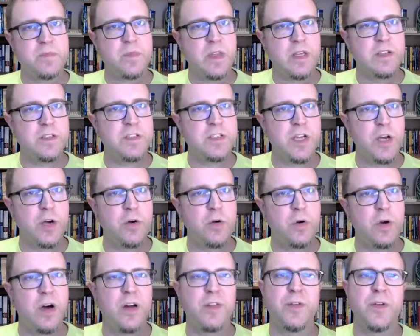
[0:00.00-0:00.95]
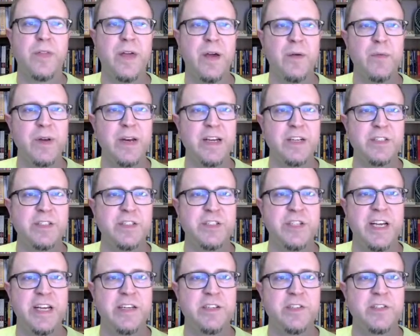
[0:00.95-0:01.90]
So, although that would actually
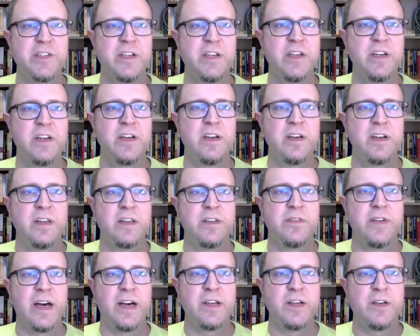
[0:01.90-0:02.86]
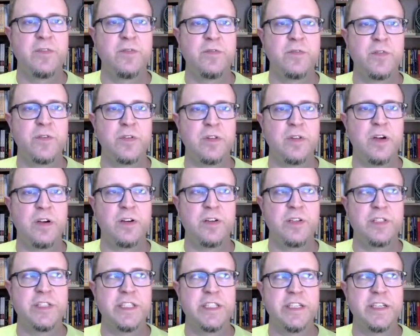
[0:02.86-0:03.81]
change the value for a
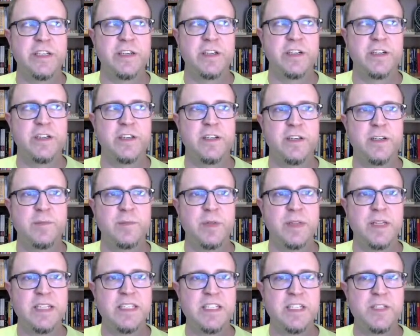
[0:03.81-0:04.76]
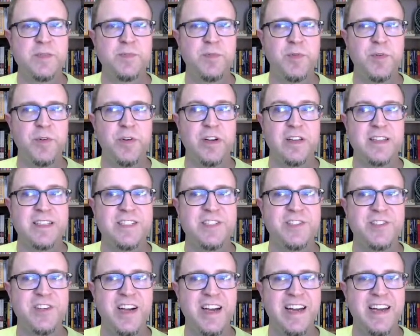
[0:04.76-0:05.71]
large here, but let's explore it. Let's
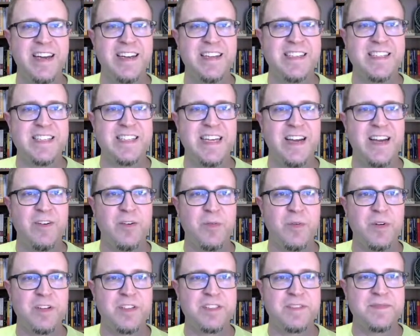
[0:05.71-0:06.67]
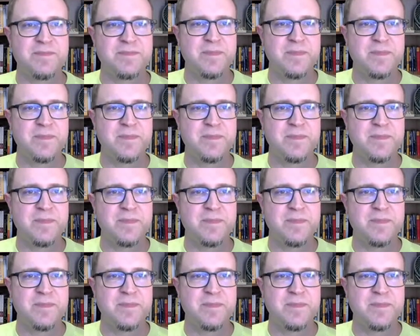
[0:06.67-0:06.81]
try it and see how it works.